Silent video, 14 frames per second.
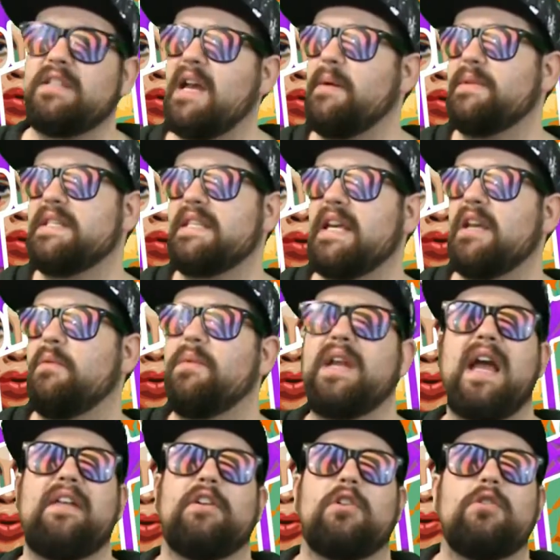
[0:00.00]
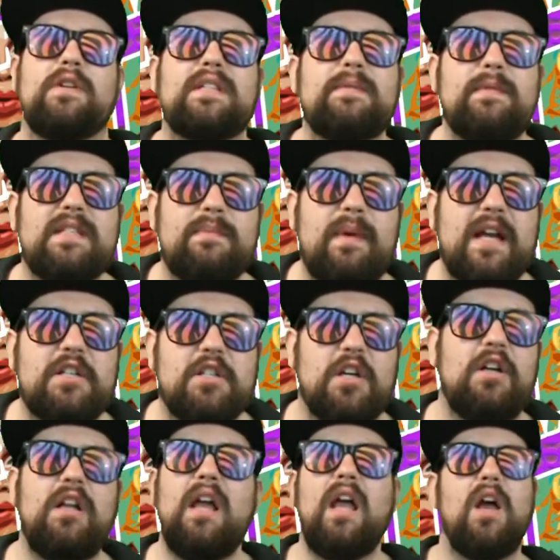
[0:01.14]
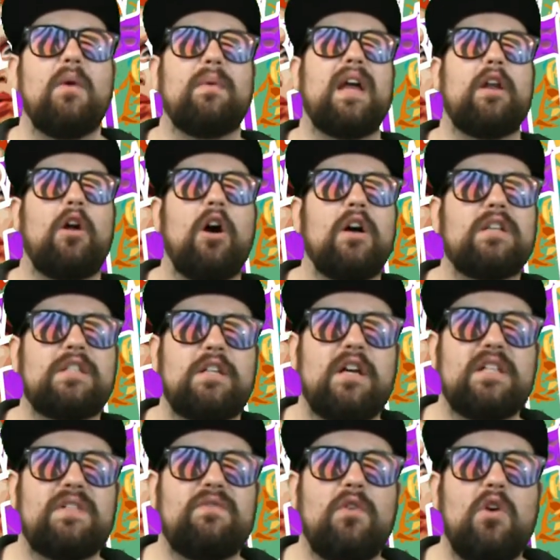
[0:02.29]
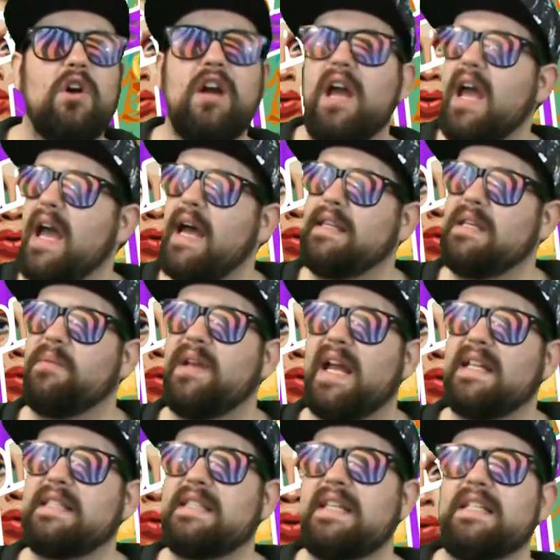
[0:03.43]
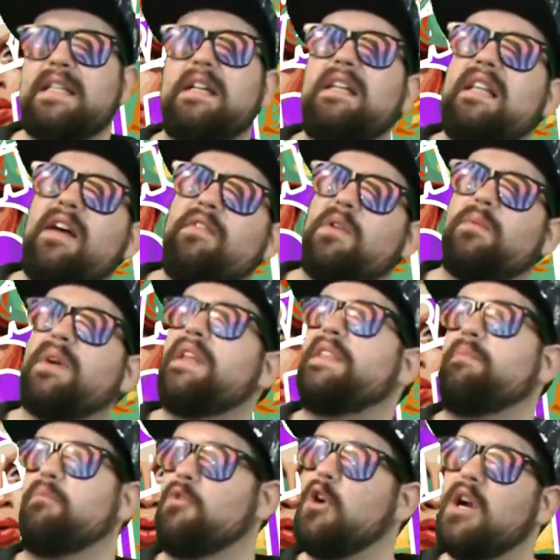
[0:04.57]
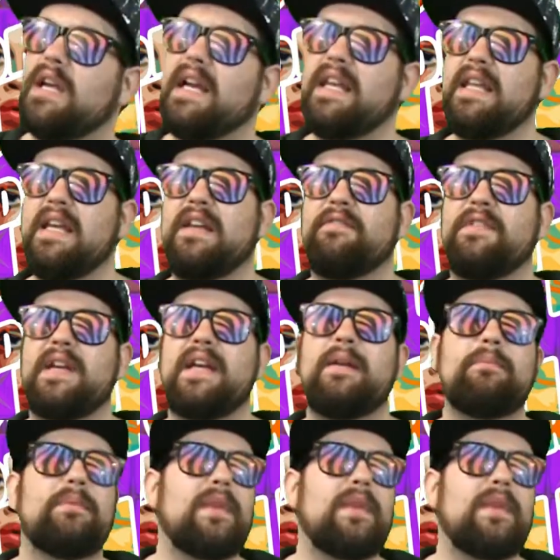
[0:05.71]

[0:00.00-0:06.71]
I was thinking we had the Christmas special, we had All Stars 4, and then we had season 11 with Brooke and Evie.